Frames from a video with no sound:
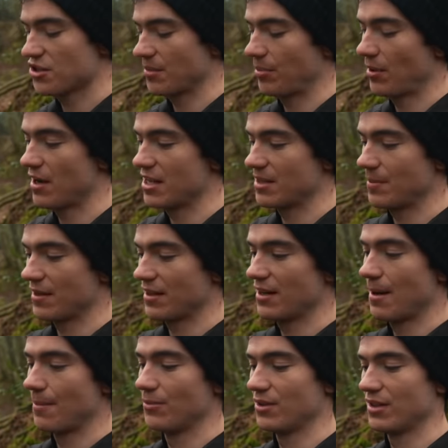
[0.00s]
surprised by the
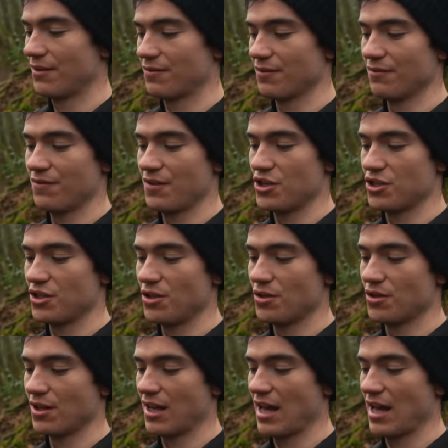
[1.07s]
number of different fish that you can